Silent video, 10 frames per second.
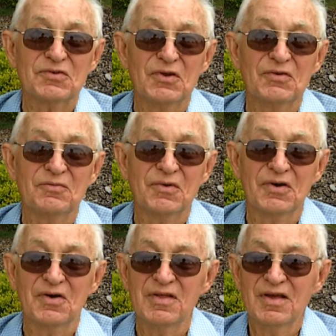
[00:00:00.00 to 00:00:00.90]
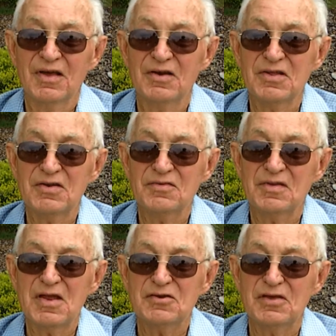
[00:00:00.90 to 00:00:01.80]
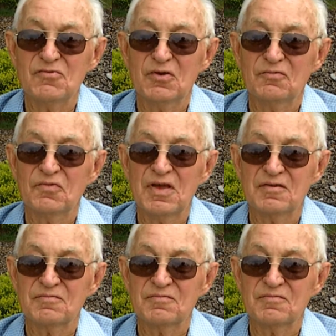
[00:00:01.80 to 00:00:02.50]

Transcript: dudes were. And they'd give you a fit